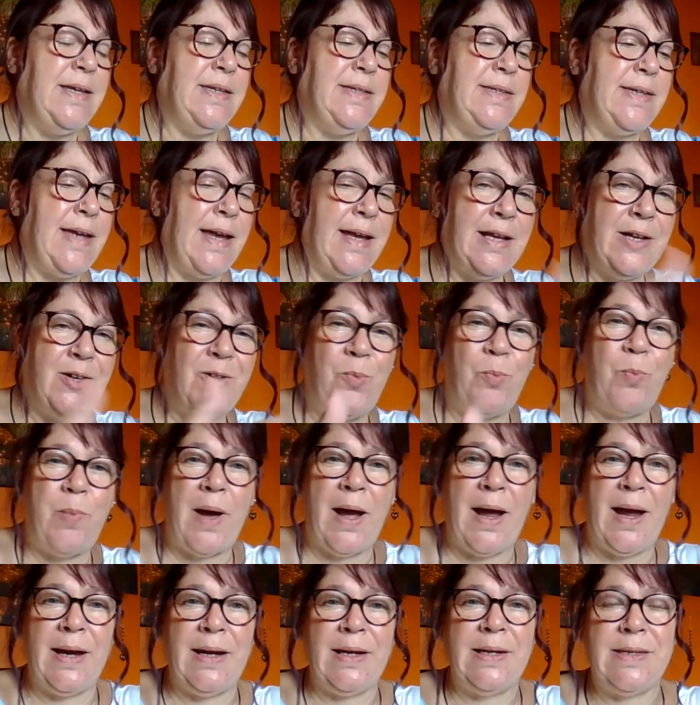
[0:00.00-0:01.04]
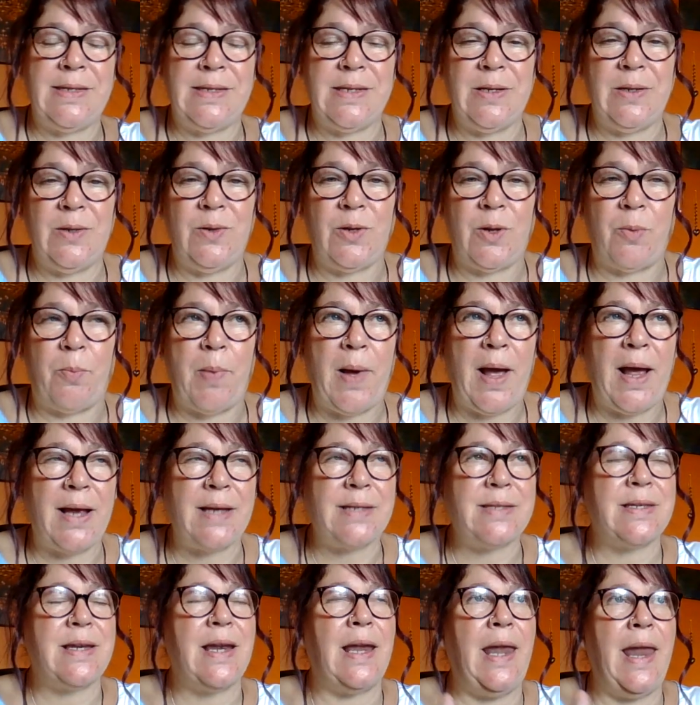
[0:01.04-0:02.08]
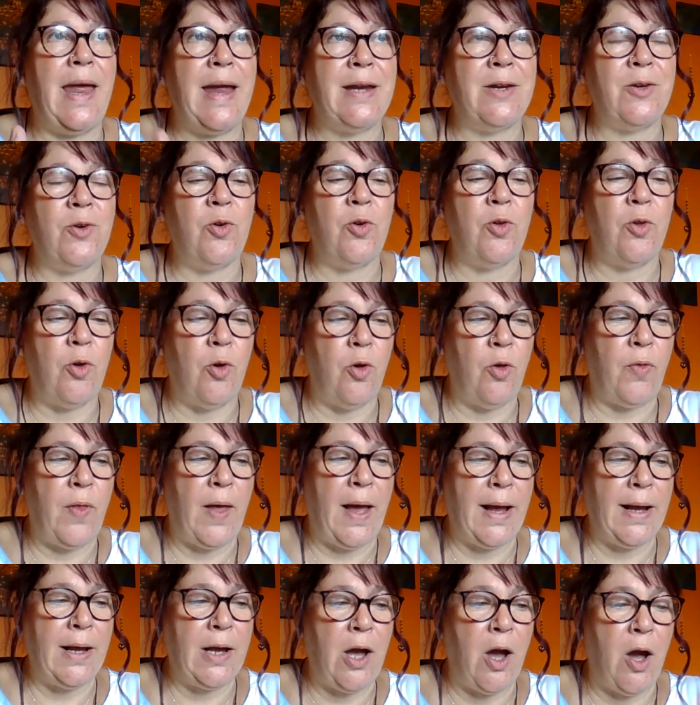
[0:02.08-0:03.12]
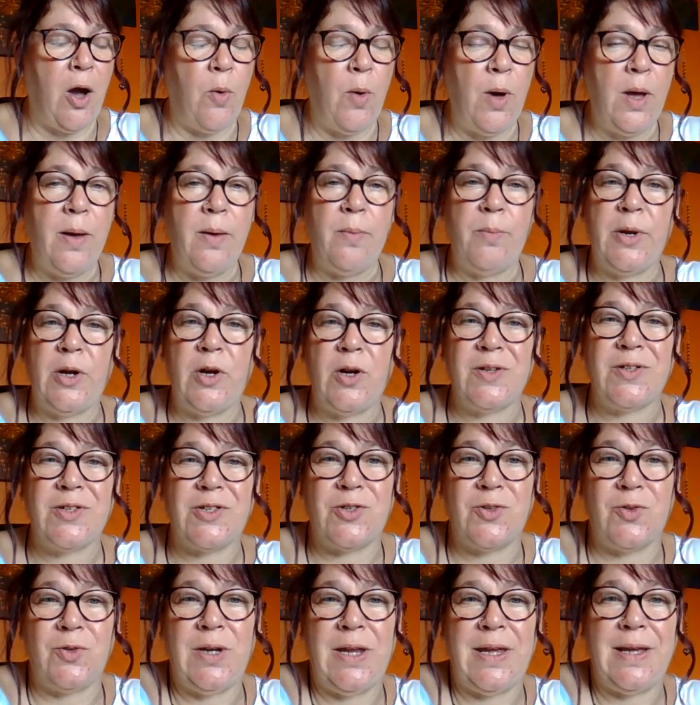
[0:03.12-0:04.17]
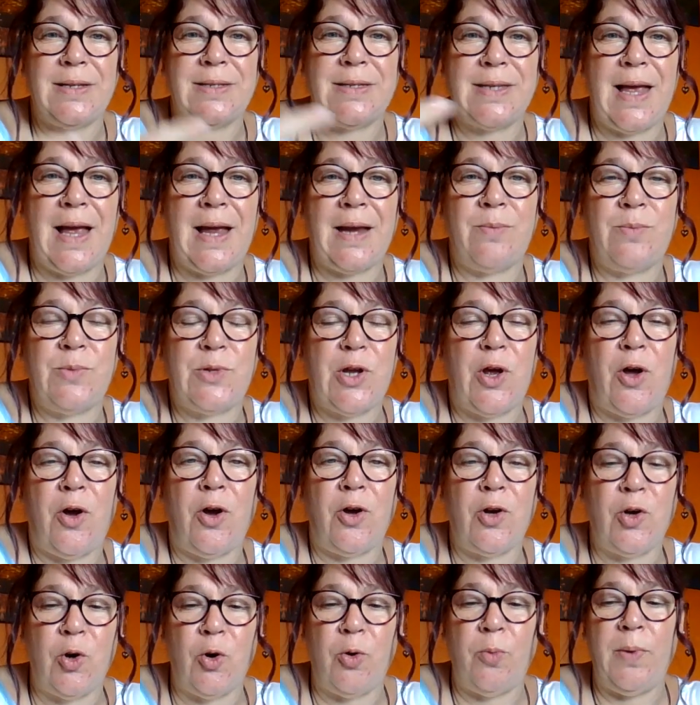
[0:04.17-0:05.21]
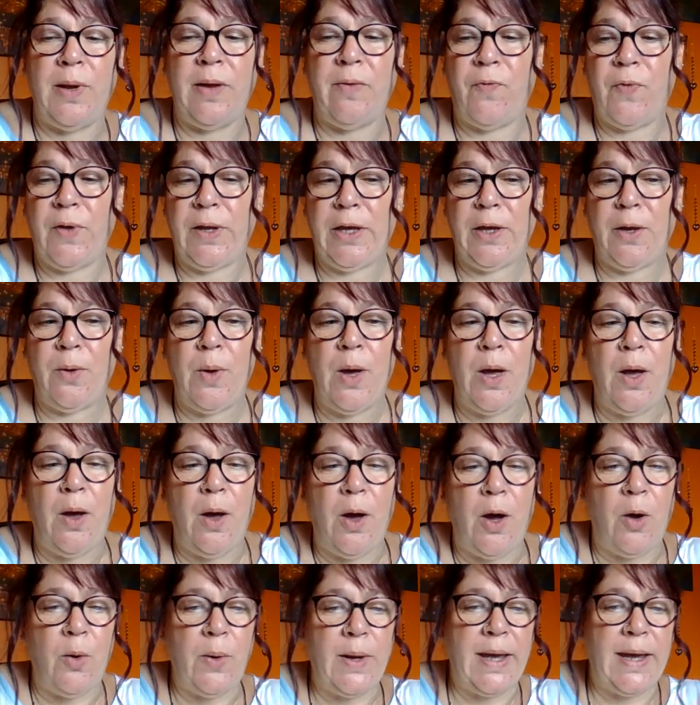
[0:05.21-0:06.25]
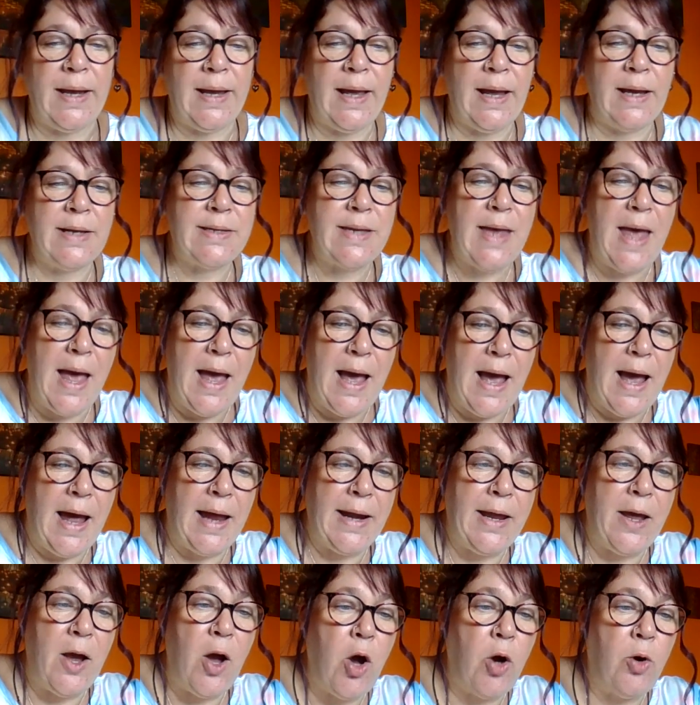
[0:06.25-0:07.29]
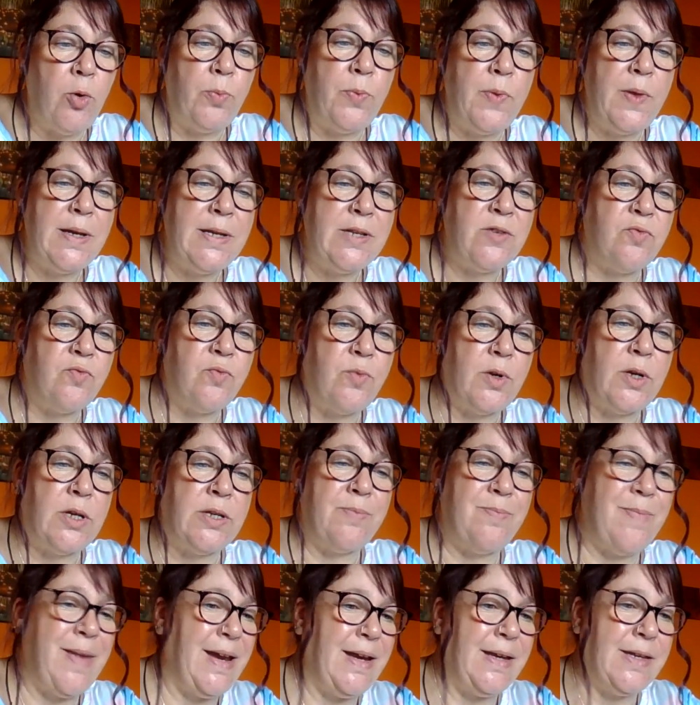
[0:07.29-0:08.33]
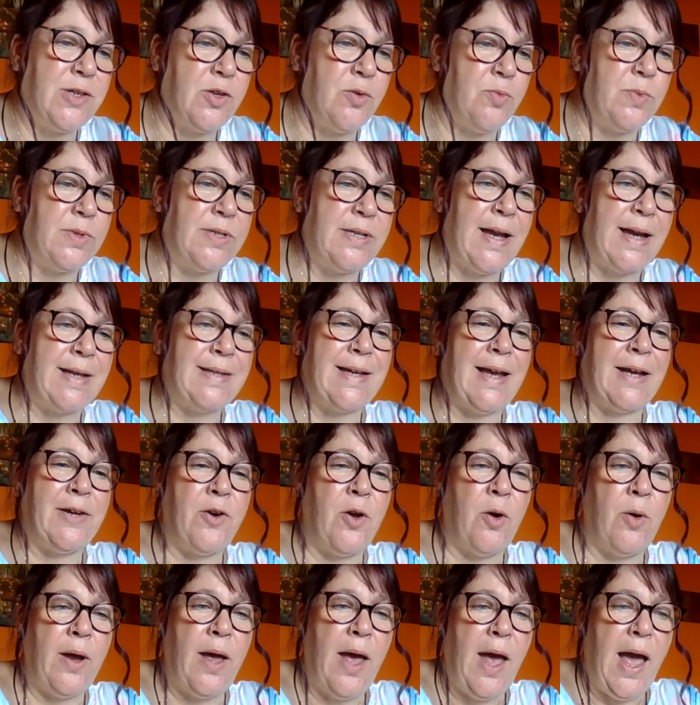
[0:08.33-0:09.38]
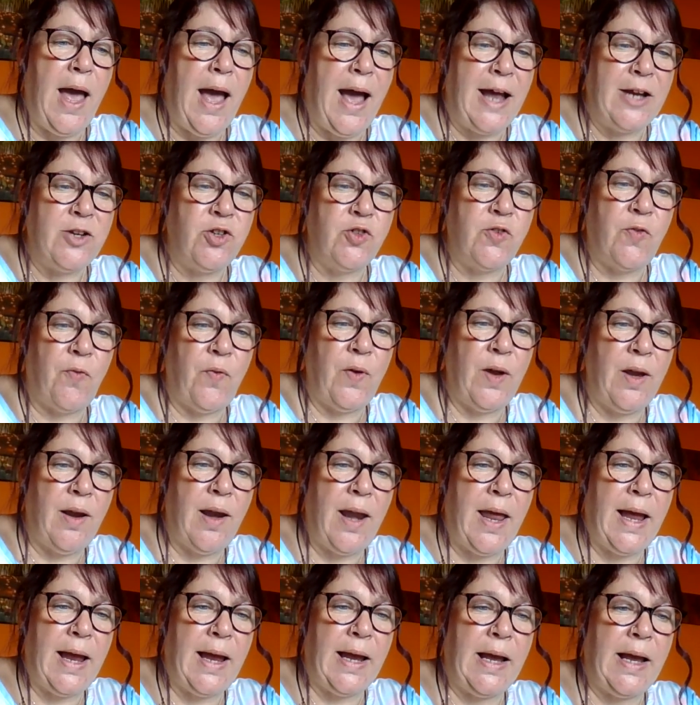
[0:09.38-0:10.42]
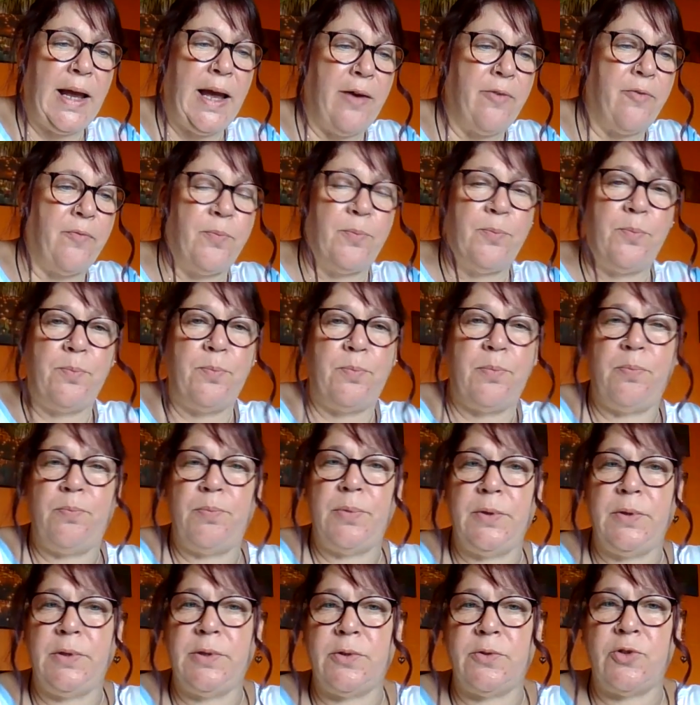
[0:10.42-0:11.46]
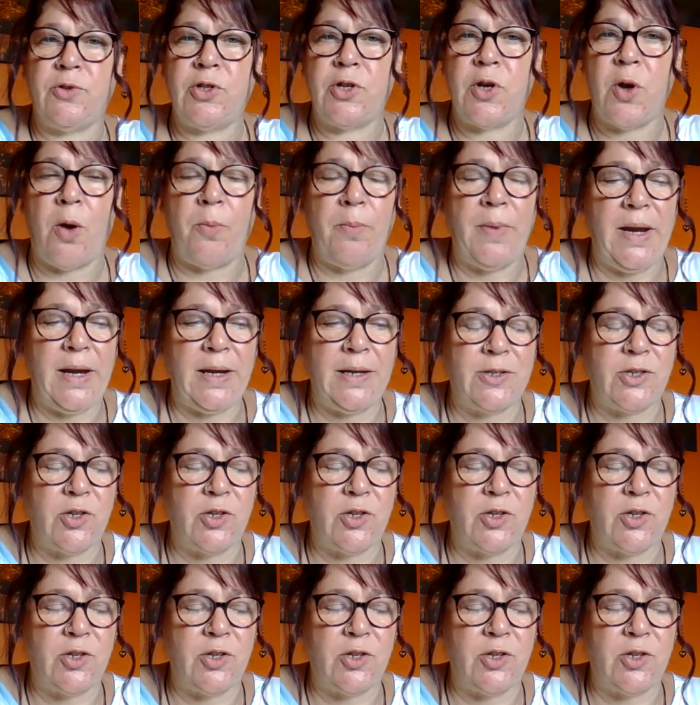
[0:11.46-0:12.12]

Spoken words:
saying goodbye to the past, letting all that go, because sunnier times are coming for you. Okay, guys, and I hope this has made some sense. I know I just feel like I've, do you know what I mean,